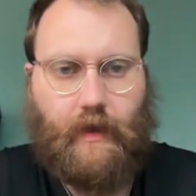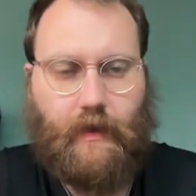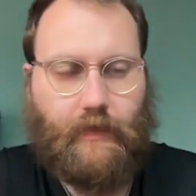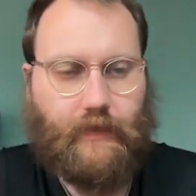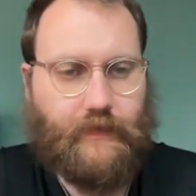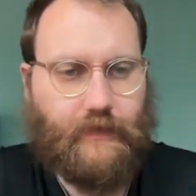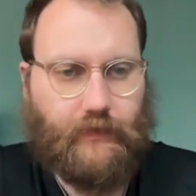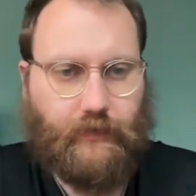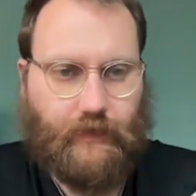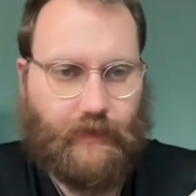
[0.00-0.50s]

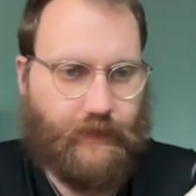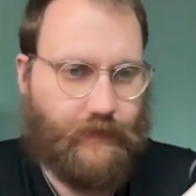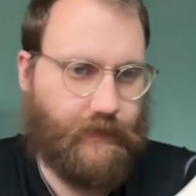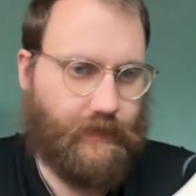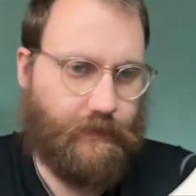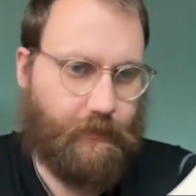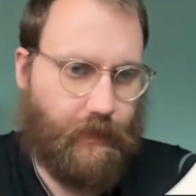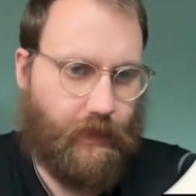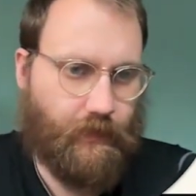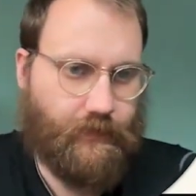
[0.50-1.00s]
So this is
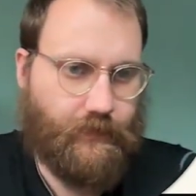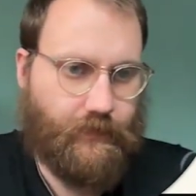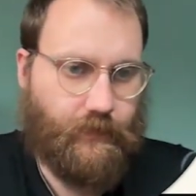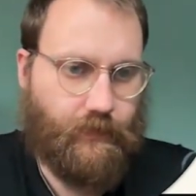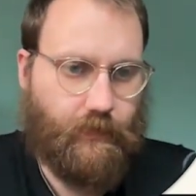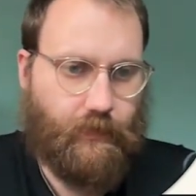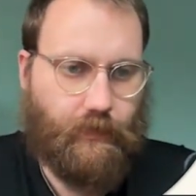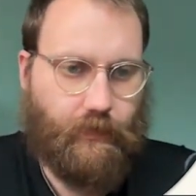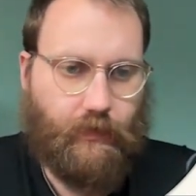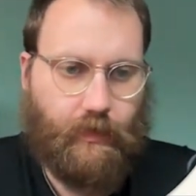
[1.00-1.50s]
about
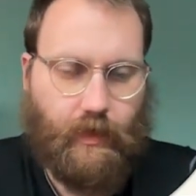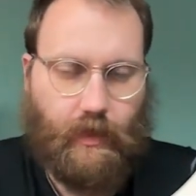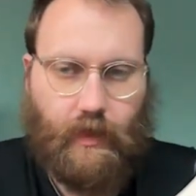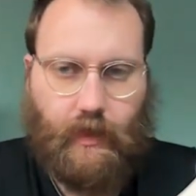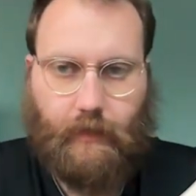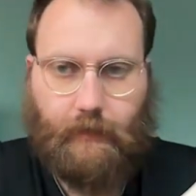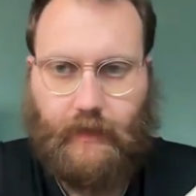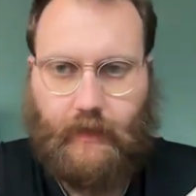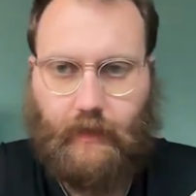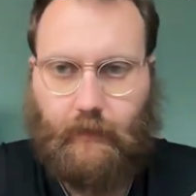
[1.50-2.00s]
to
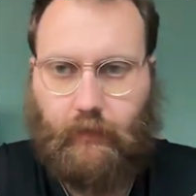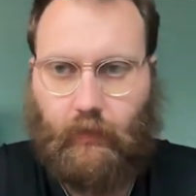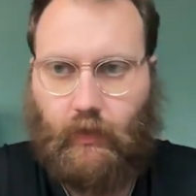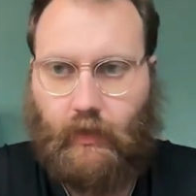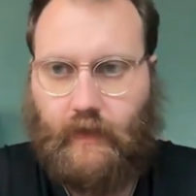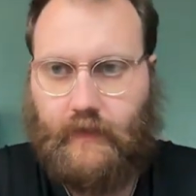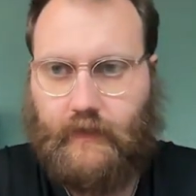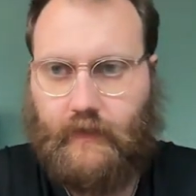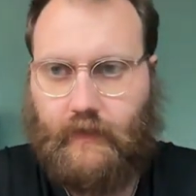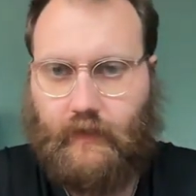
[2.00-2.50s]
be
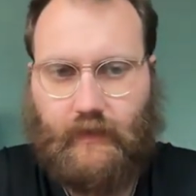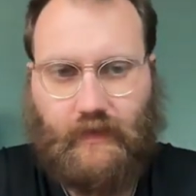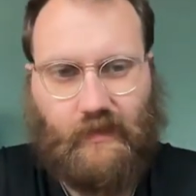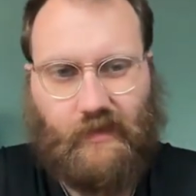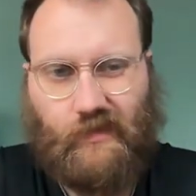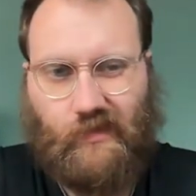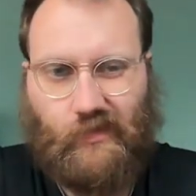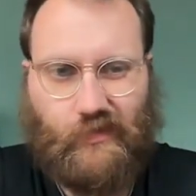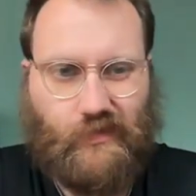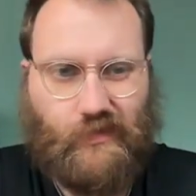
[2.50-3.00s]
deployed
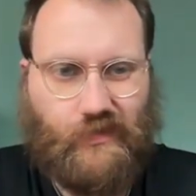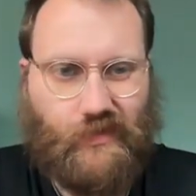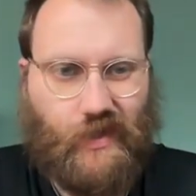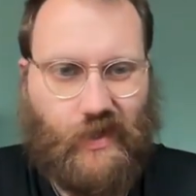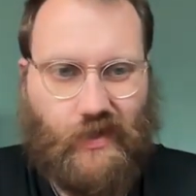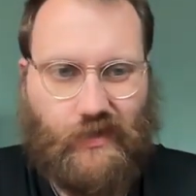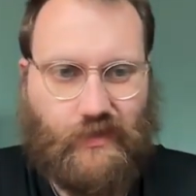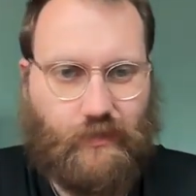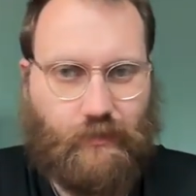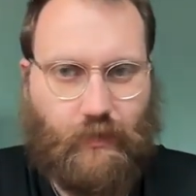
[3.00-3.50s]
either today
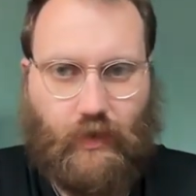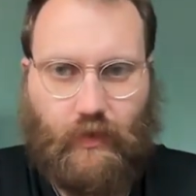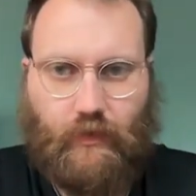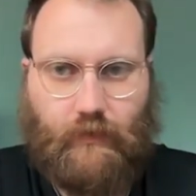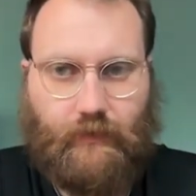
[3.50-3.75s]
or tomorrow.